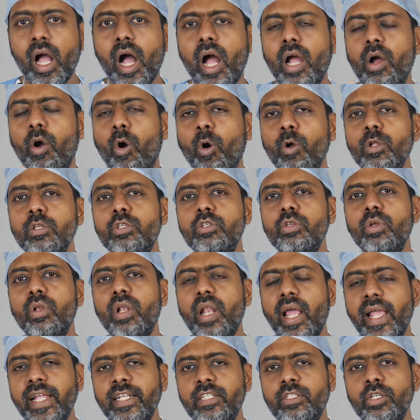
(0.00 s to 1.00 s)
I also
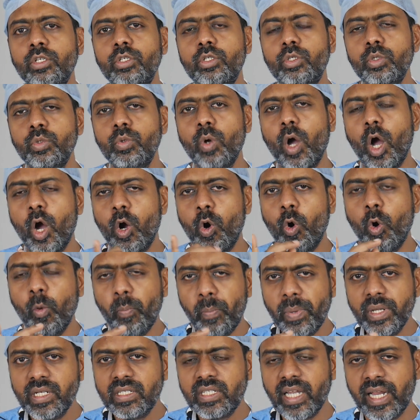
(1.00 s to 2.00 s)
like to do an
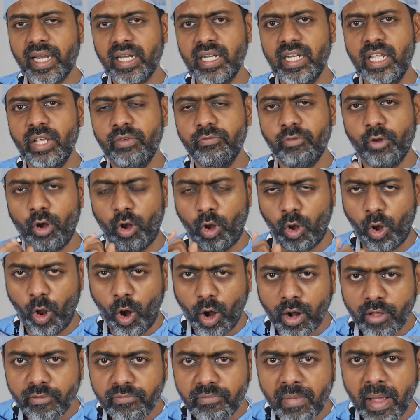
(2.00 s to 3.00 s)
open technique for a
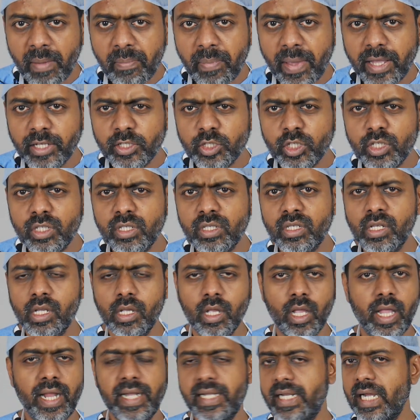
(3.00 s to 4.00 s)
lot of my patients.
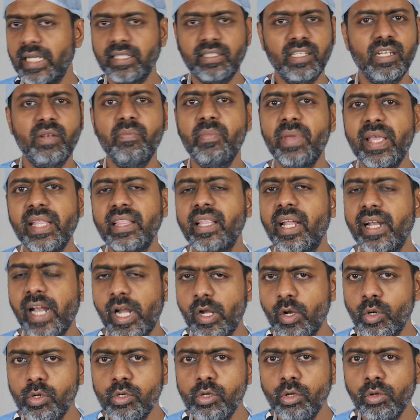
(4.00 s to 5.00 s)
It doesn't mean that I
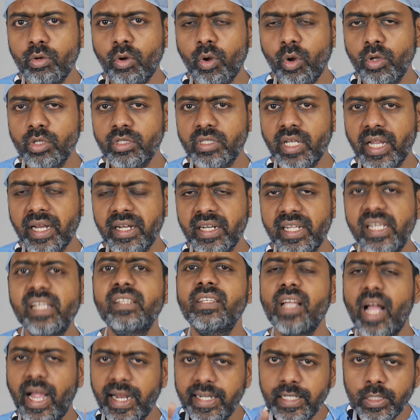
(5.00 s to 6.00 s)
don't do closed
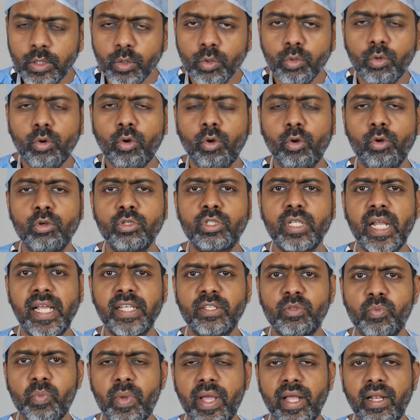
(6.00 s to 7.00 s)
techniques. I do closed
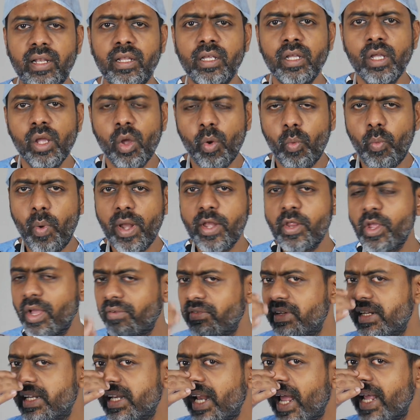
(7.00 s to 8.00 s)
as well when you have
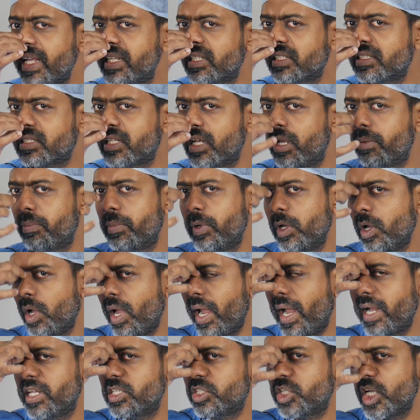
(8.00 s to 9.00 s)
a nice tip
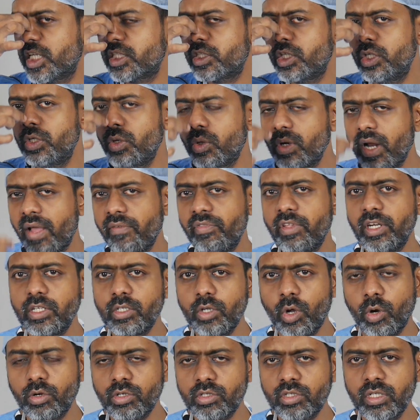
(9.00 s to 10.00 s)
and just you don't have the
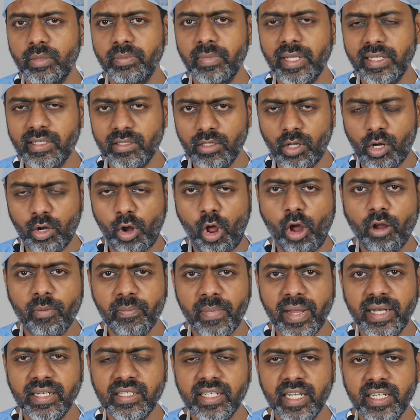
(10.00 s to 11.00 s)
dorsum that's not
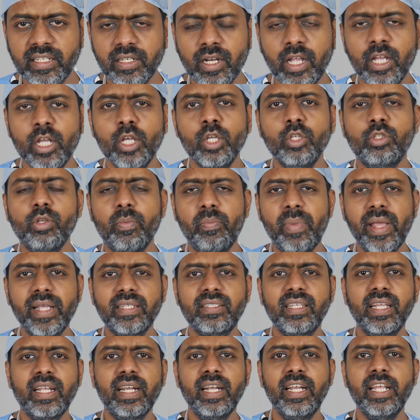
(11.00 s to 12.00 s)
augmented. So
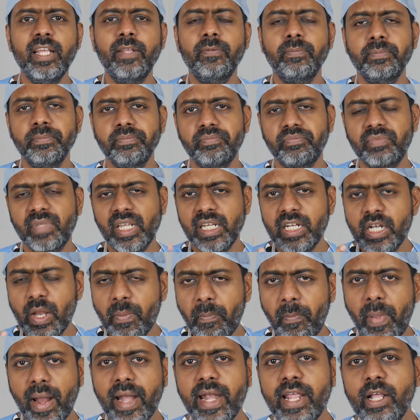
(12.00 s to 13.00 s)
basically,
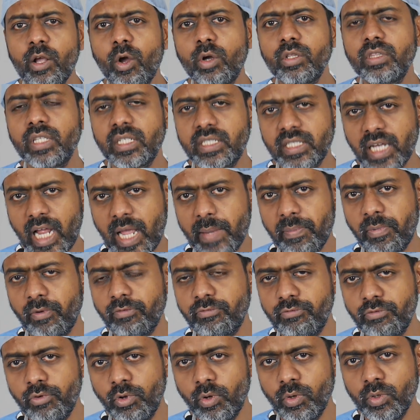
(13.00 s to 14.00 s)
depending on the type
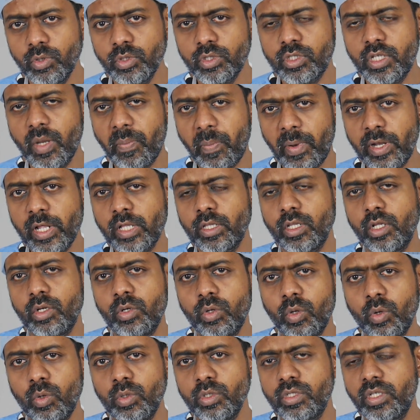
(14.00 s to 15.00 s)
of nose, depending on the
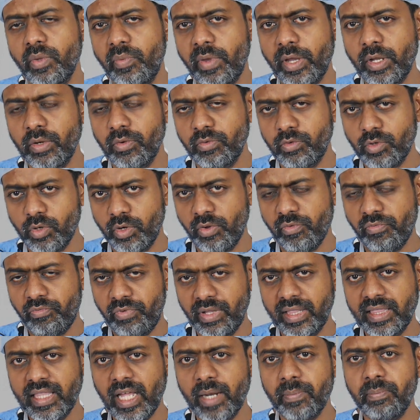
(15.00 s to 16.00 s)
nose that we're going to
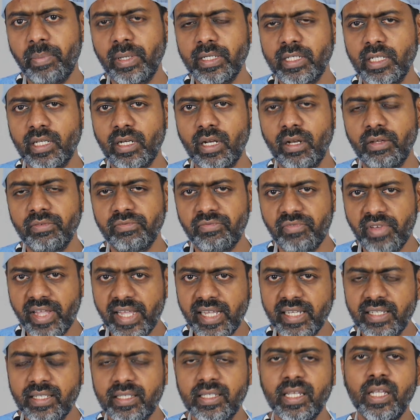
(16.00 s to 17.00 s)
fit that particular
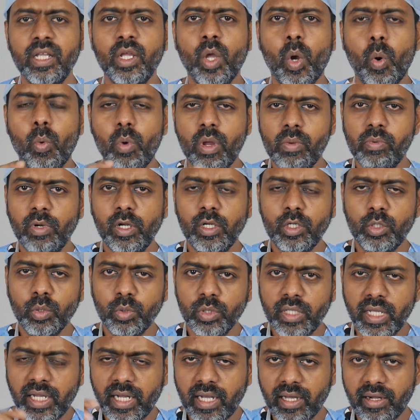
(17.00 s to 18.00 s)
phase, we will do
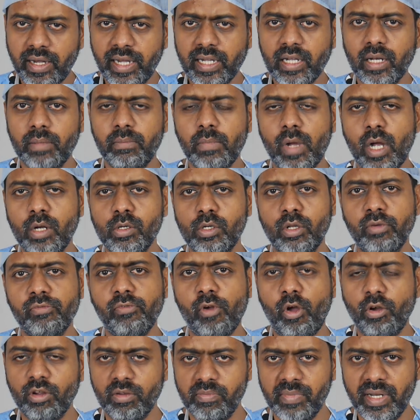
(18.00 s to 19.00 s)
the correct amount of
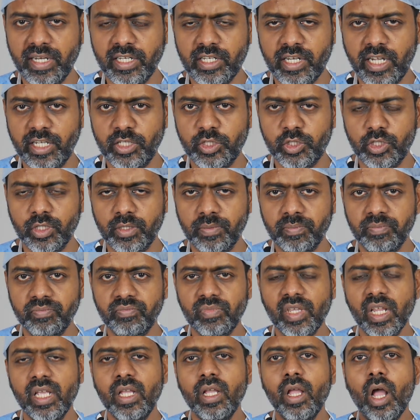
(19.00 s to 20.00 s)
augmentation.
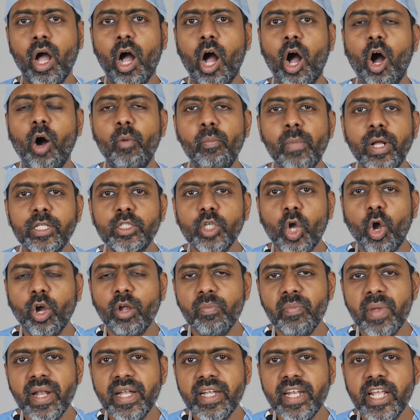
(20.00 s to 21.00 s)
How much
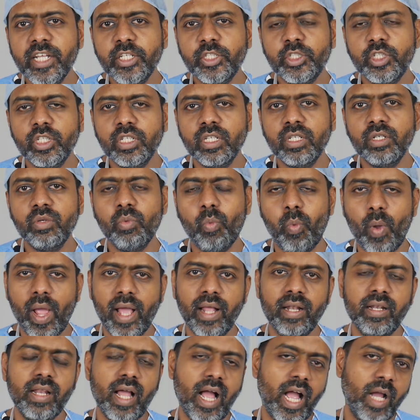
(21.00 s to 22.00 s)
augmentation?
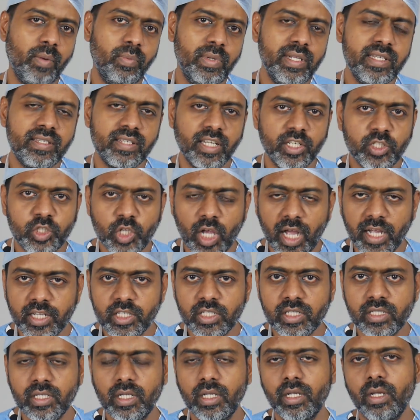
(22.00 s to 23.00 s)
Well, I will
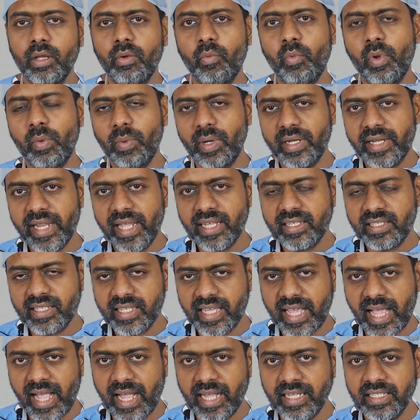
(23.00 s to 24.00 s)
suggest we will take
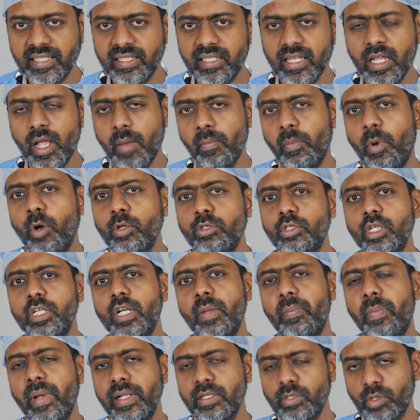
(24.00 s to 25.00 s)
scans, but also
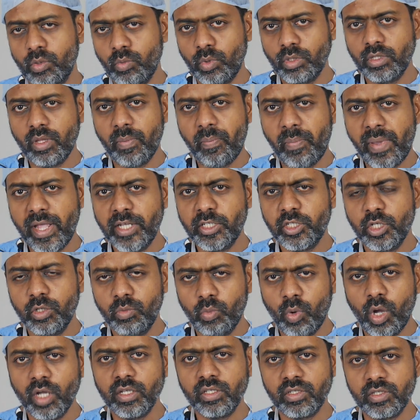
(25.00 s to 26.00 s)
depends on what the patient
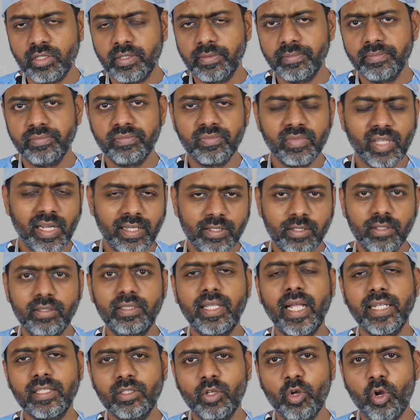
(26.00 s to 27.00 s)
wants. So
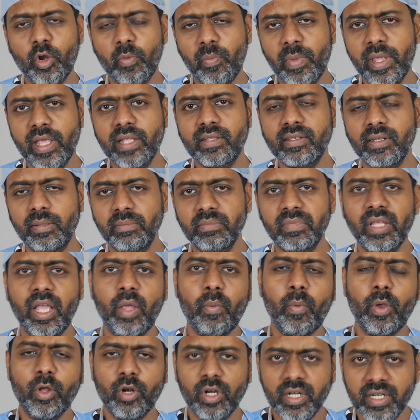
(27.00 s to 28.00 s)
that's going to be
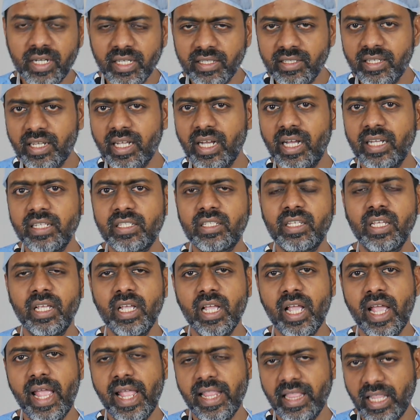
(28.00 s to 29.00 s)
something we're going to discuss
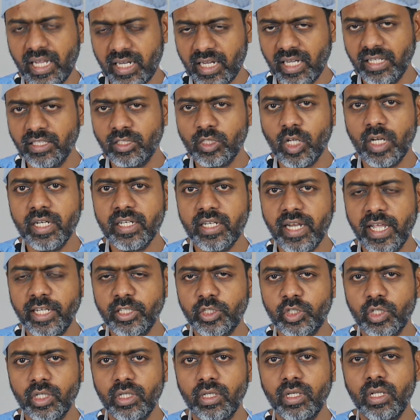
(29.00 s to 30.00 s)
in the
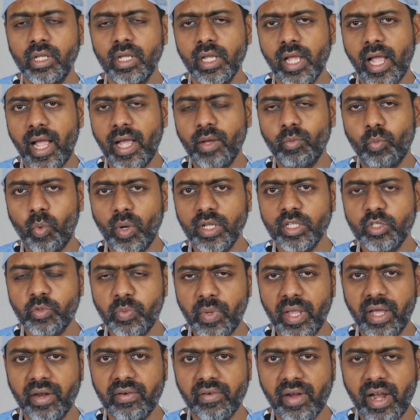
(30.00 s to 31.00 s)
consultation, and once
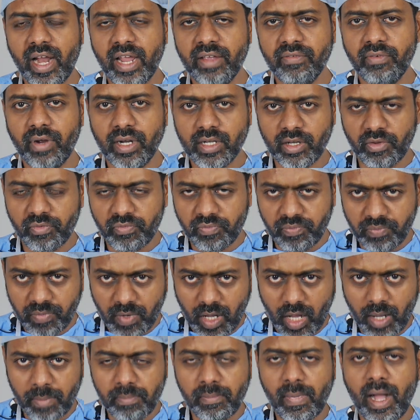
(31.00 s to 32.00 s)
we arrive at an
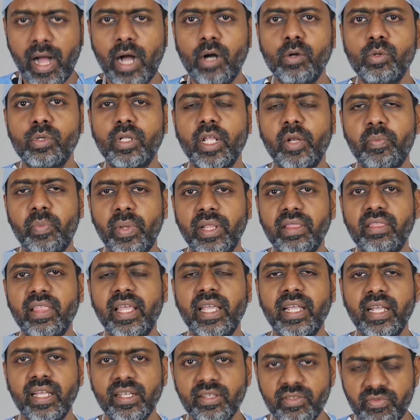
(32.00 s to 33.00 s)
amount that we
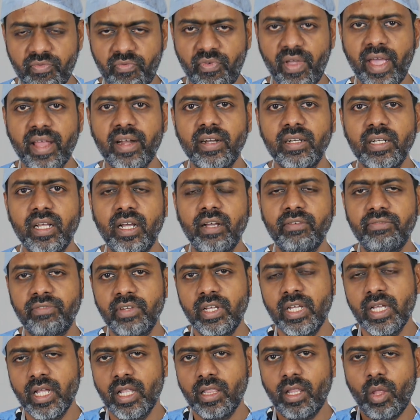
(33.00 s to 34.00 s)
think is fair enough,
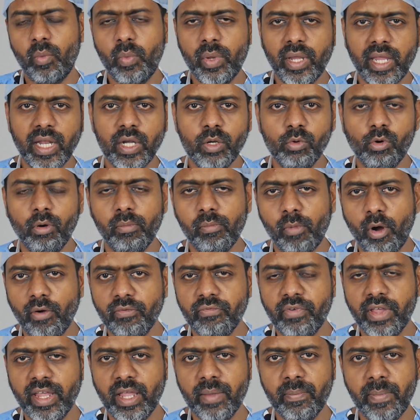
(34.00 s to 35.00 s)
then we can do a
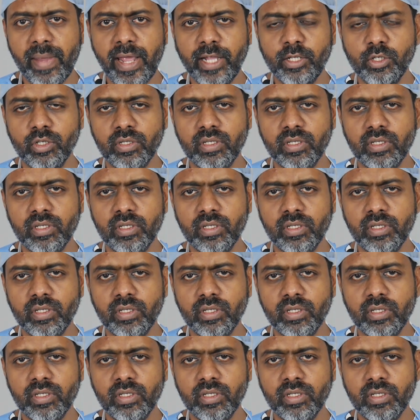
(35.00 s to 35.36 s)
morphing image or